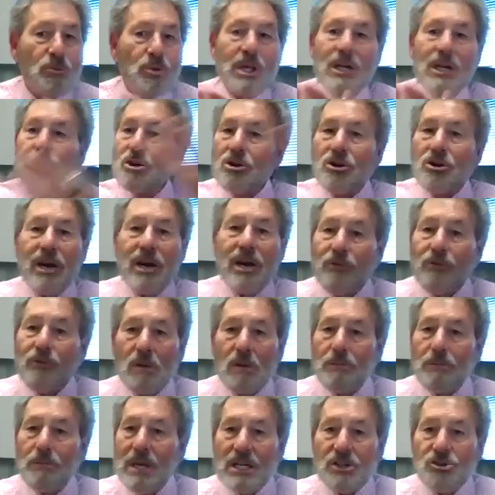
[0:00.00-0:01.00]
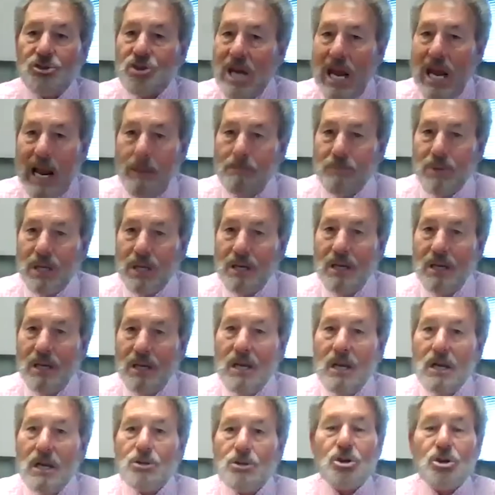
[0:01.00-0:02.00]
Then you're never going to be a champion.
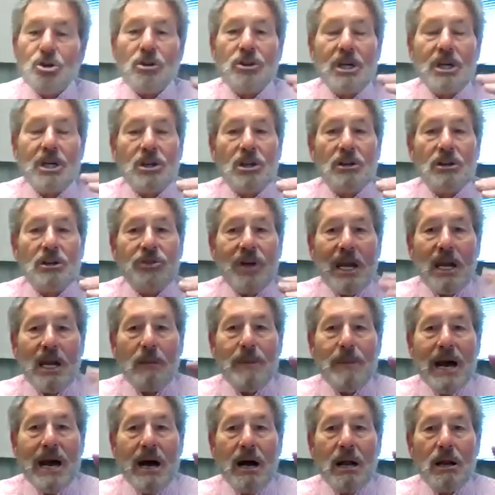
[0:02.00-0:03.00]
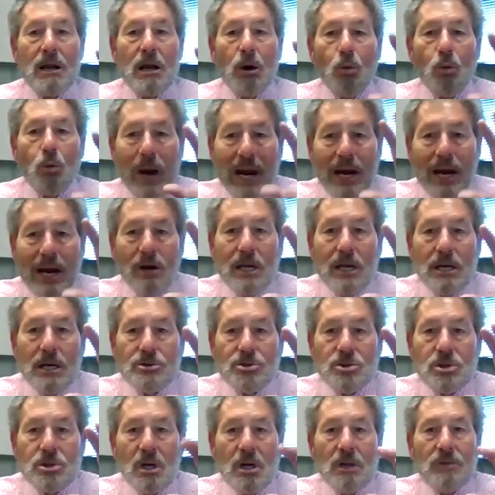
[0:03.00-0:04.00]
So then you think about
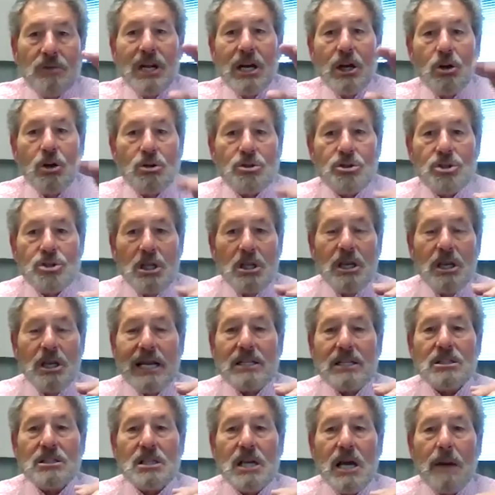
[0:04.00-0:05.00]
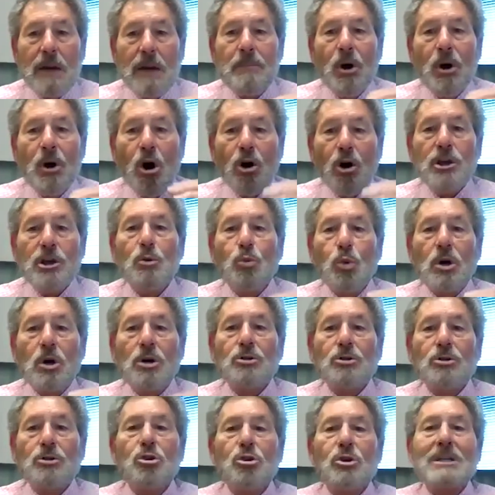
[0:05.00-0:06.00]
awareness, then it goes to the next step. Are you
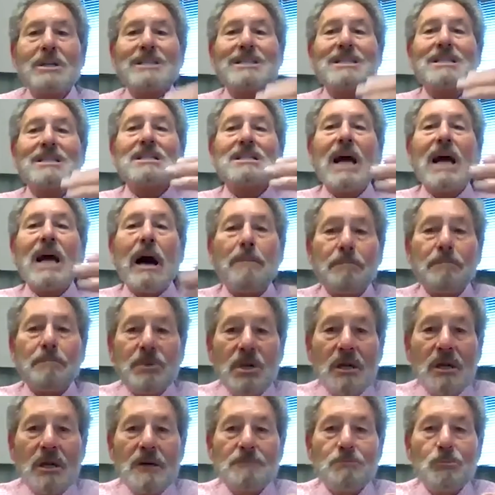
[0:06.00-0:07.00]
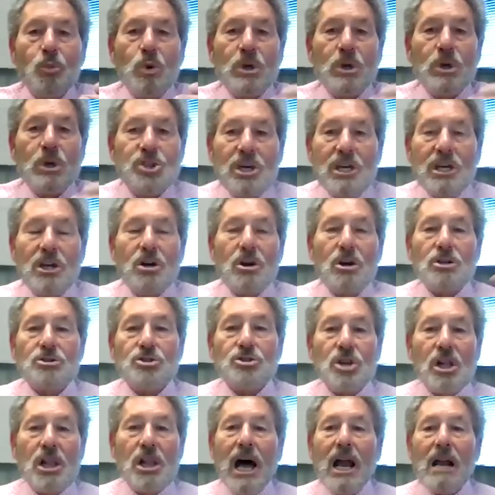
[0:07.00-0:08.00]
willing to accept what you hear?
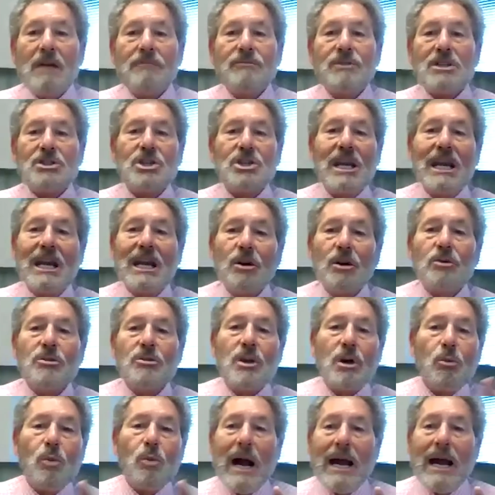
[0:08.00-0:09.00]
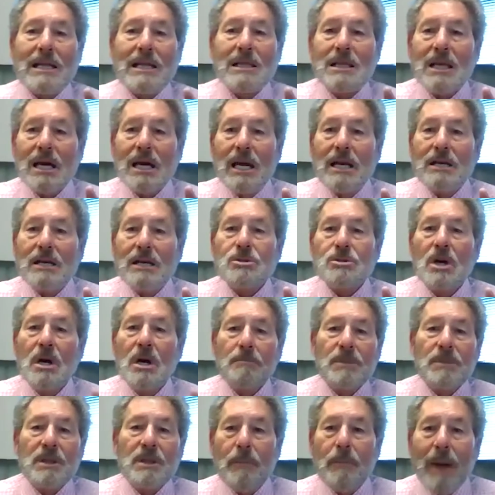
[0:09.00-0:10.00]
Because a lot of us hear the right things,
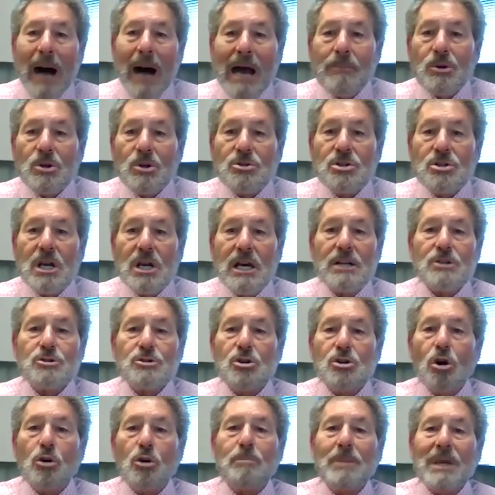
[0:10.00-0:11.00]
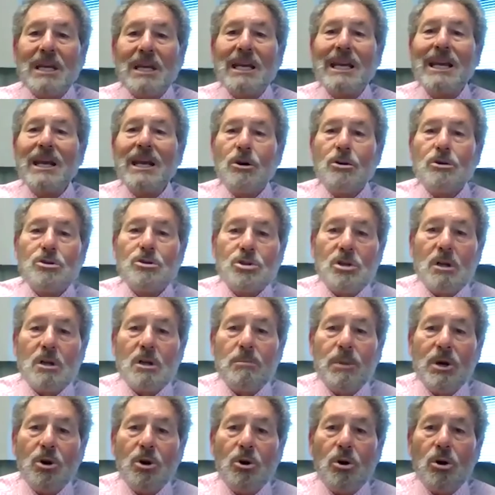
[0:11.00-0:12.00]
but the Bible says, don't be hearers
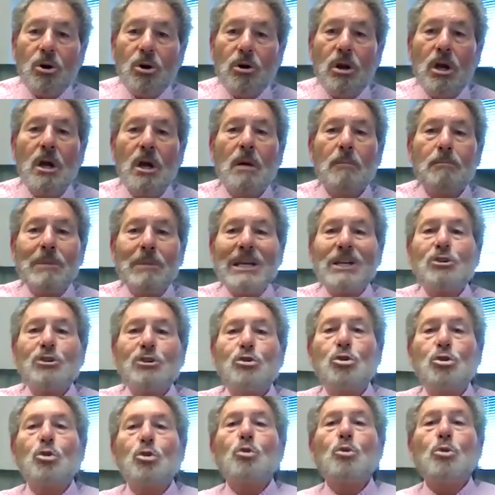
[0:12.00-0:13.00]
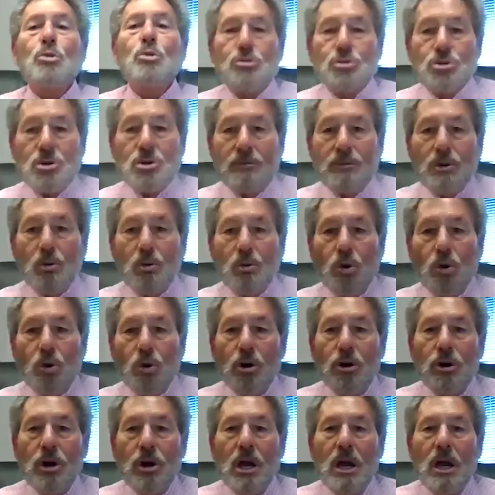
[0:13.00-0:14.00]
of the word, be doers of the
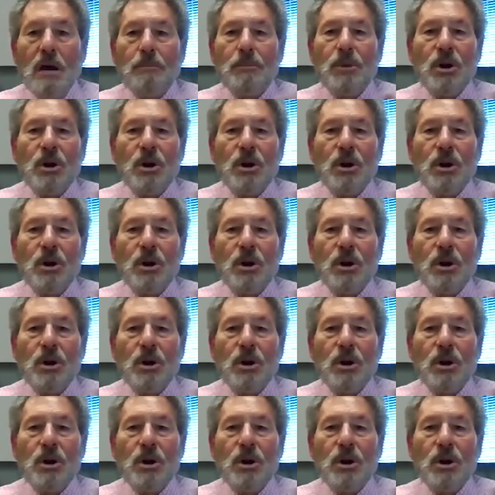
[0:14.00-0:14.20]
word.